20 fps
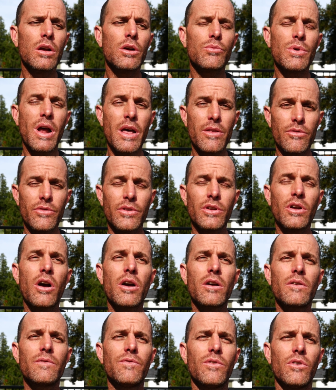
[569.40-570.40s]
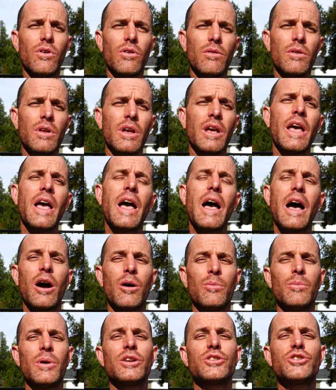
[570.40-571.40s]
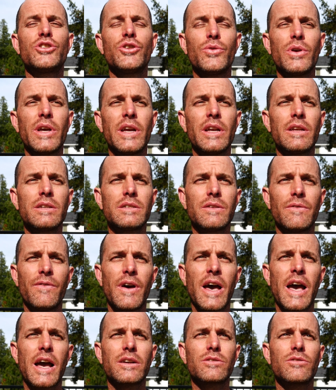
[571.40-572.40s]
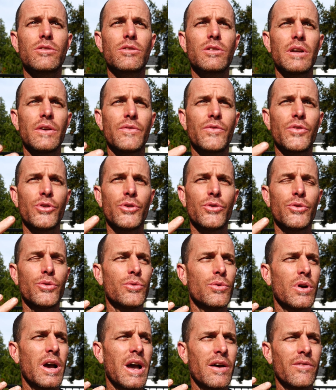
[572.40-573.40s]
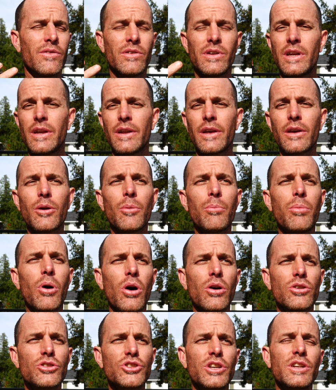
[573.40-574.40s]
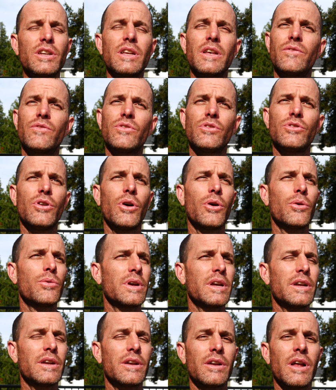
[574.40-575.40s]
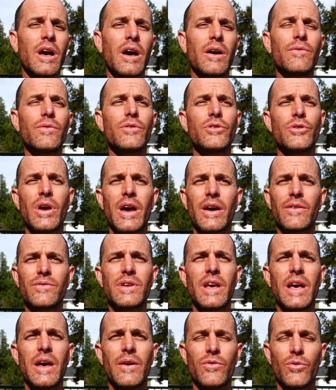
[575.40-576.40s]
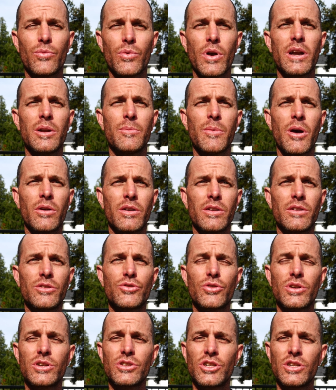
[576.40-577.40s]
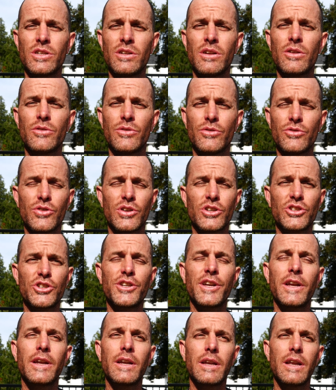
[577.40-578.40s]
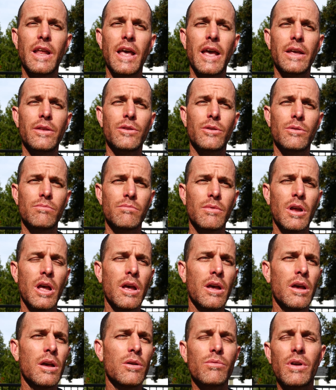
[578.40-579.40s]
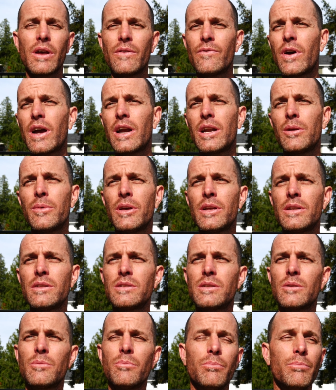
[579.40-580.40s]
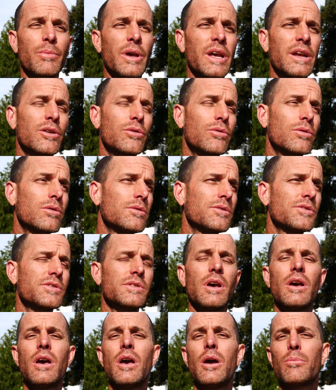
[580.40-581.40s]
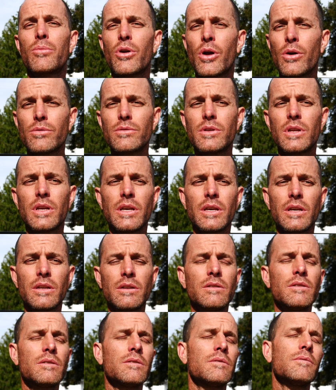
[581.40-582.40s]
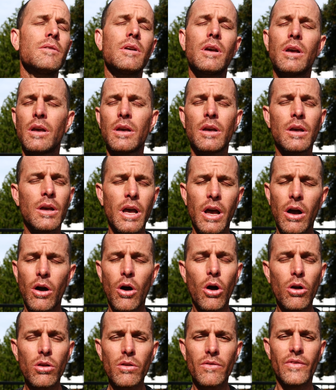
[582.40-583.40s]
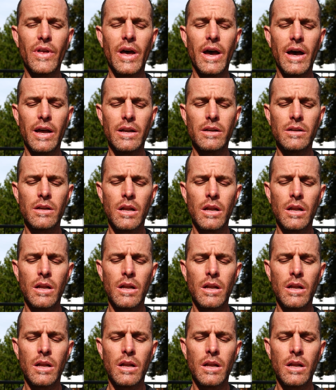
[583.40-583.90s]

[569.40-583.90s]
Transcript: rather than harmful. How much you eat is a factor. If you have an eating compulsion, if you don't eat enough, you have to have the right amount of nutrition in a day, the right vitamins, minerals, protein, all of that.